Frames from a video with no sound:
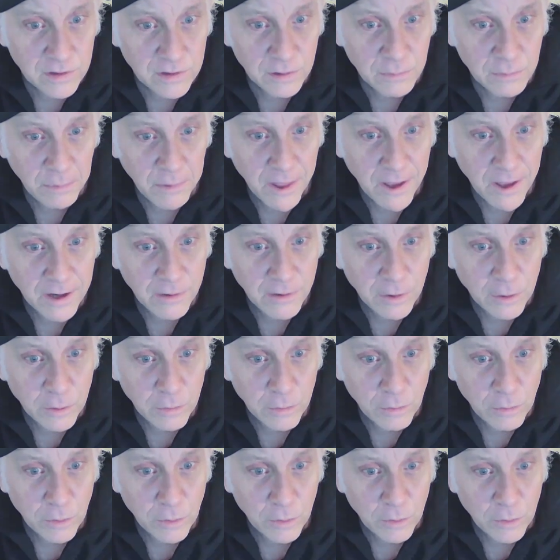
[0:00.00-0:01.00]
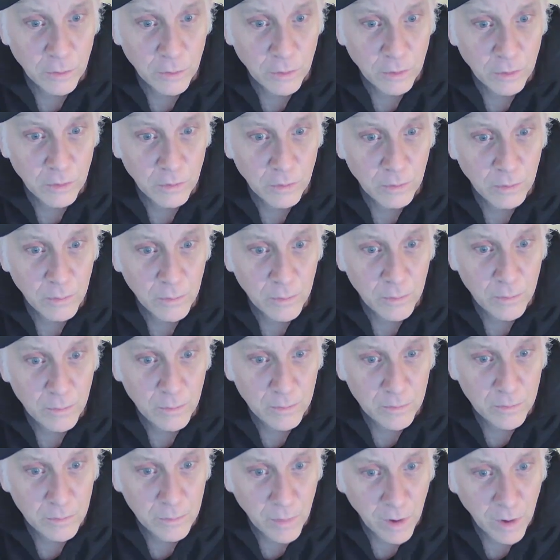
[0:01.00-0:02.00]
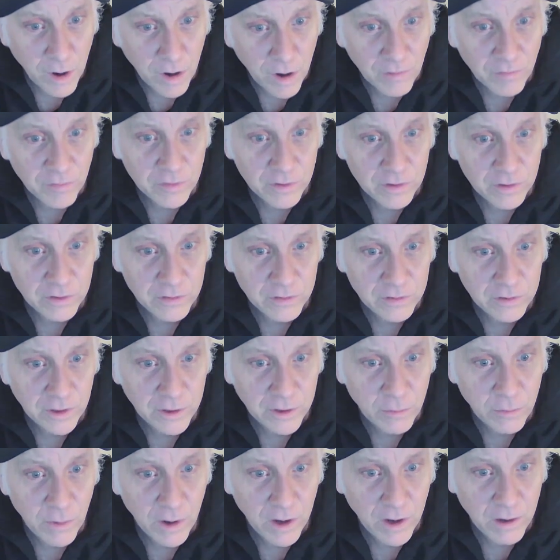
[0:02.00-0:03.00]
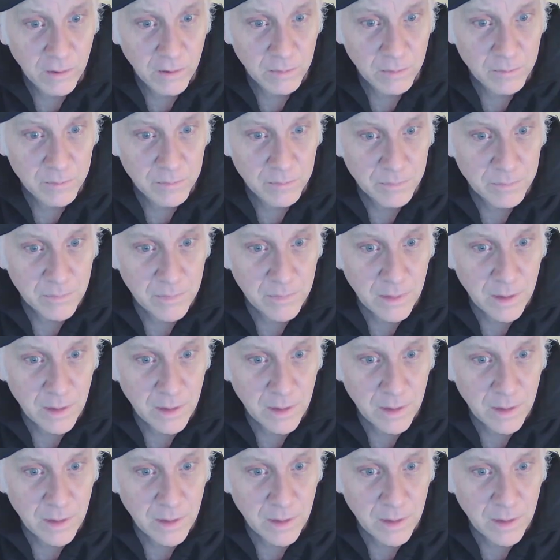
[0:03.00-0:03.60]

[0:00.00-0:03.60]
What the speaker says: She's played her role marvelously well.